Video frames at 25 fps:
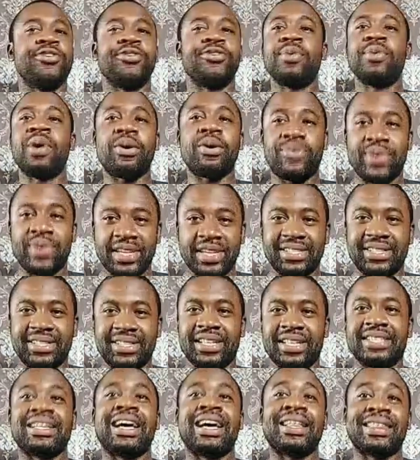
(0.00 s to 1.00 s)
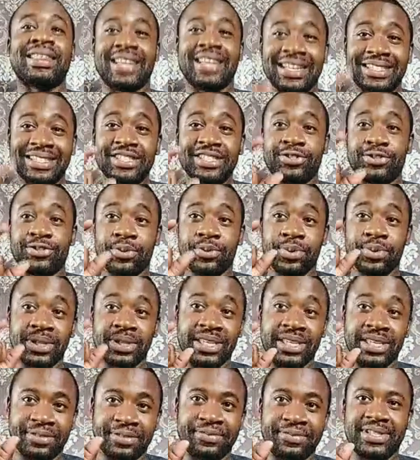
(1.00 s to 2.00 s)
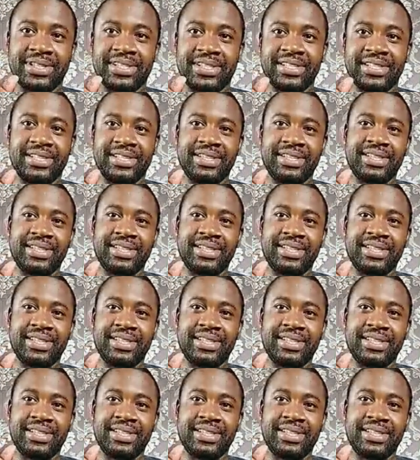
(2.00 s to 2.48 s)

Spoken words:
You are restless, and that is your gift.